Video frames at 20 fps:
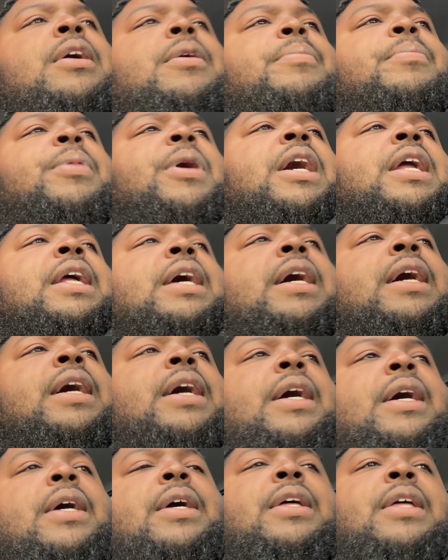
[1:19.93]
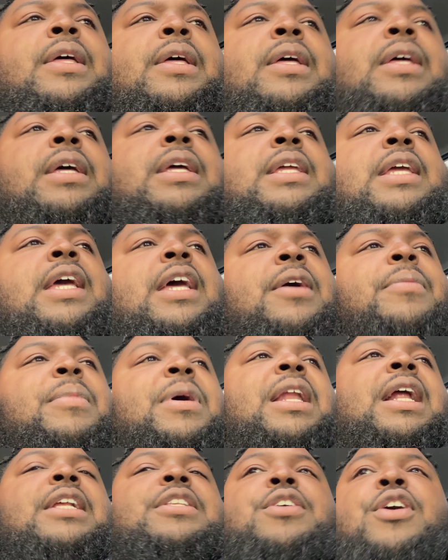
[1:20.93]
But uh yeah,
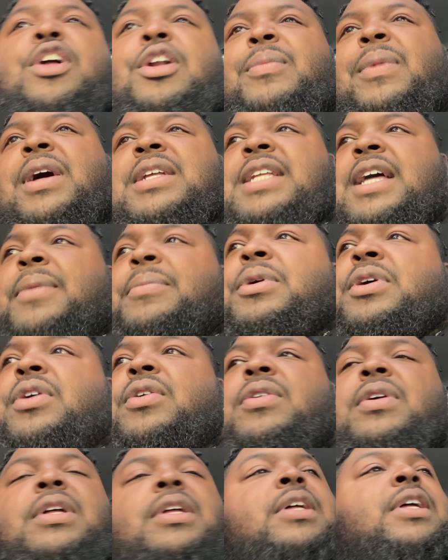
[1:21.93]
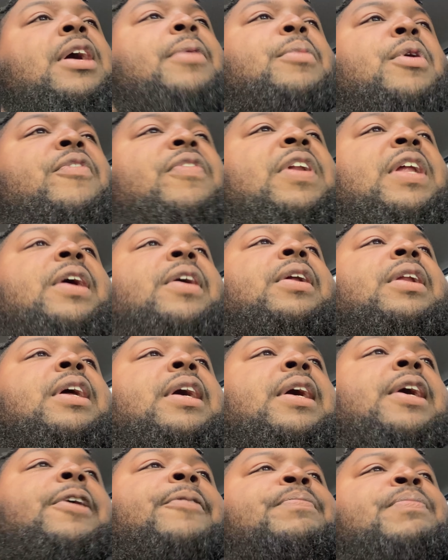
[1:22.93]
man, I told him I was like, I'm gonna go come over there and
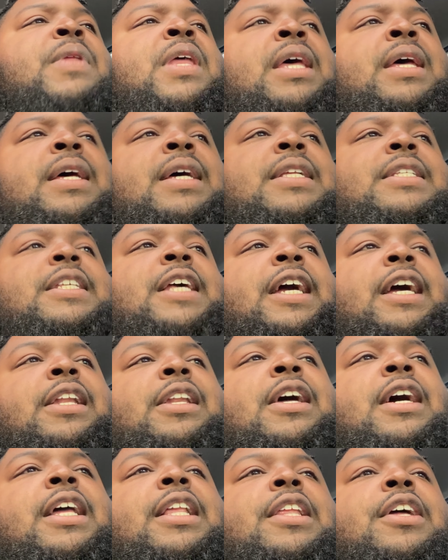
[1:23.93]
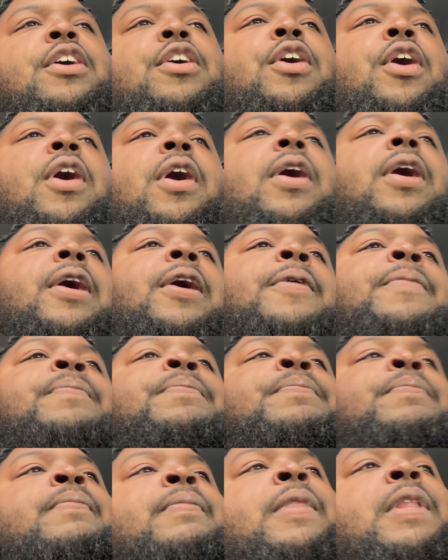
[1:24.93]
uh take a look at the car.
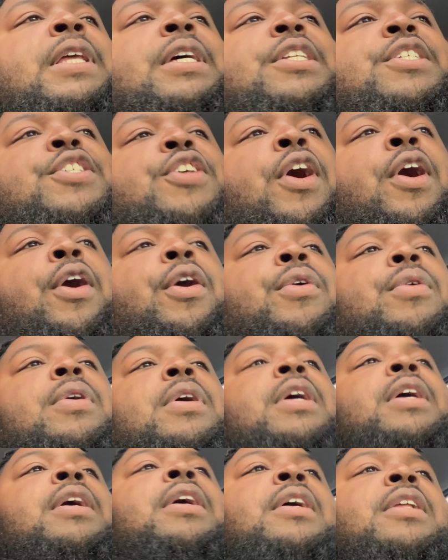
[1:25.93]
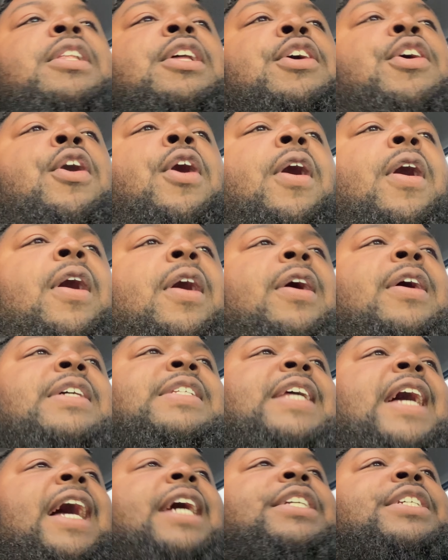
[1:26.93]
So the car
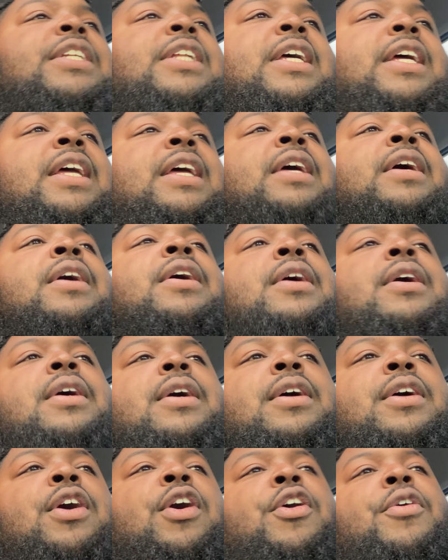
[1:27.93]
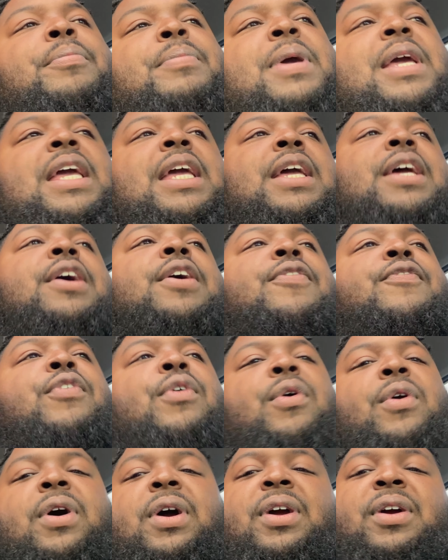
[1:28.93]
is actually gonna be
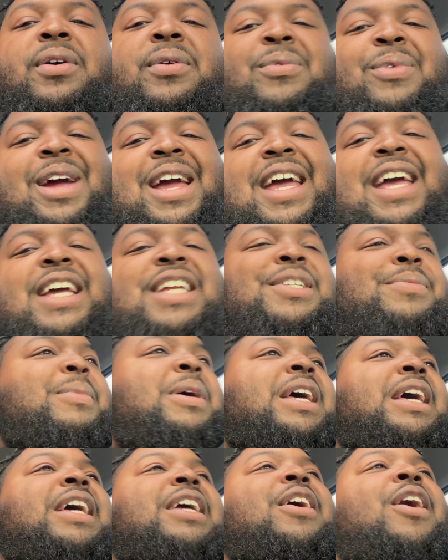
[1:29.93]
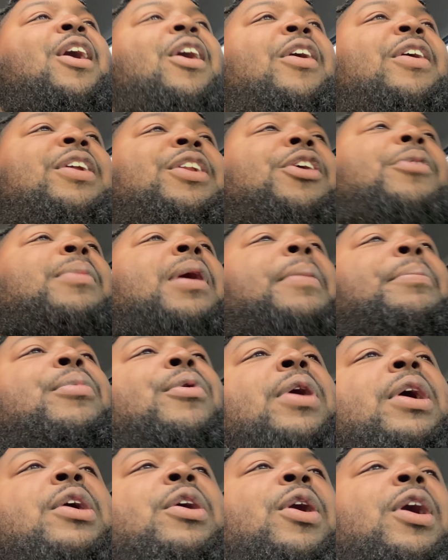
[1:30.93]
for Reg, man. Y'all already know my
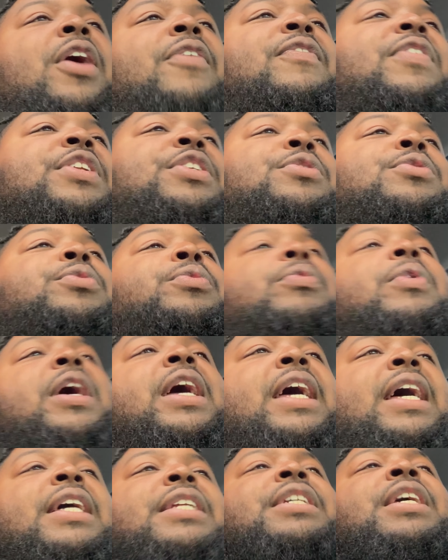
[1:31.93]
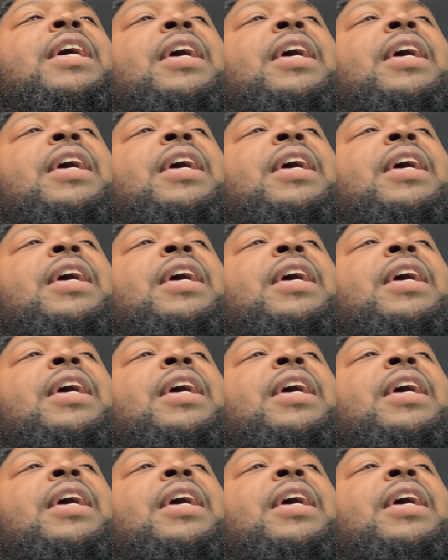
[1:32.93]
boy Car Adventures Reg.